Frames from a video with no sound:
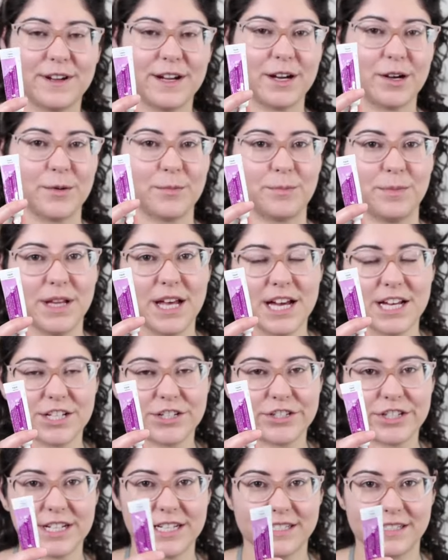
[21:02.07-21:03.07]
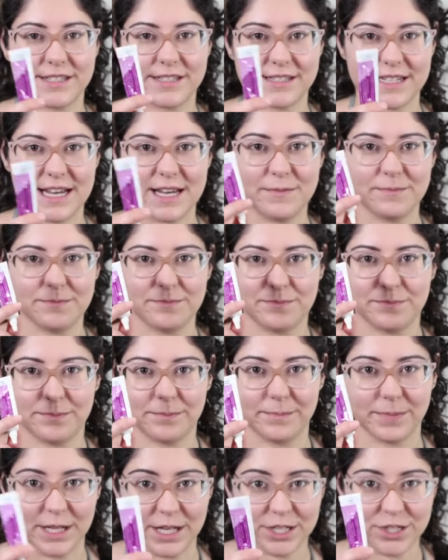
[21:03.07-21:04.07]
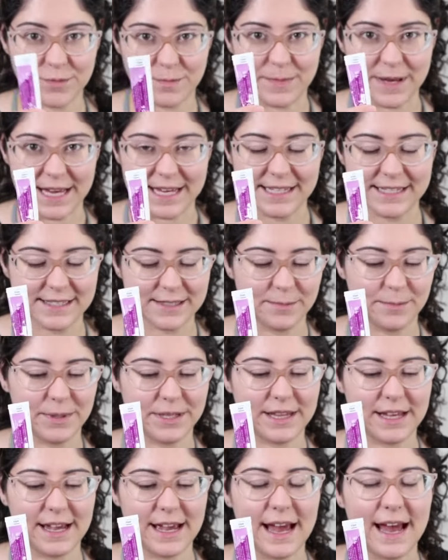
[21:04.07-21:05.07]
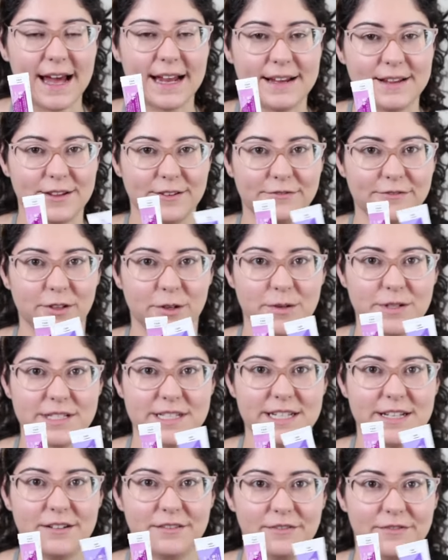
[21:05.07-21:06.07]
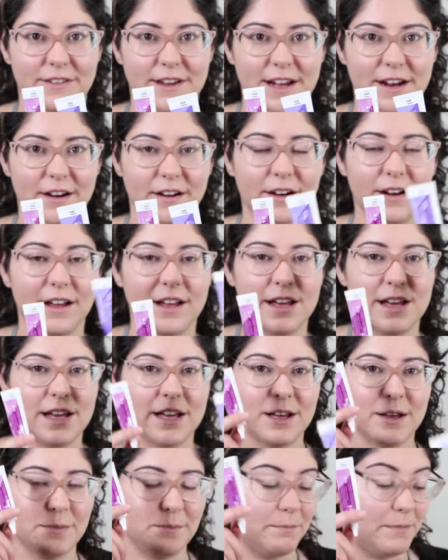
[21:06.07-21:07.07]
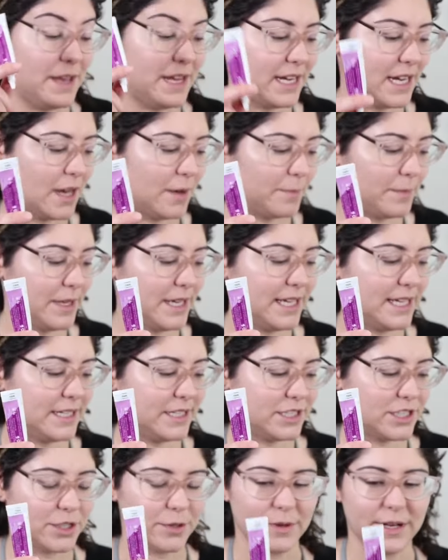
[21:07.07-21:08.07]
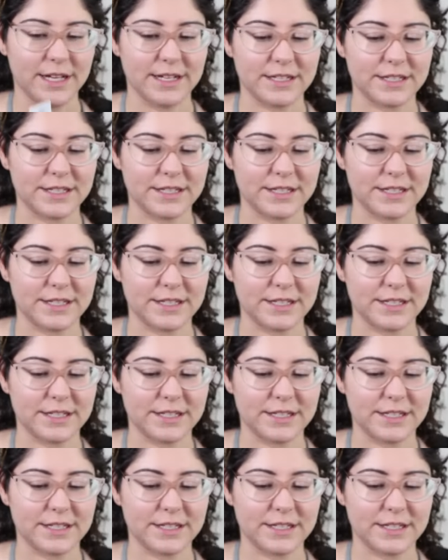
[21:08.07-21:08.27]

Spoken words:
Fair blush is the same blush base, but they added the Florentine Fair makeup into it.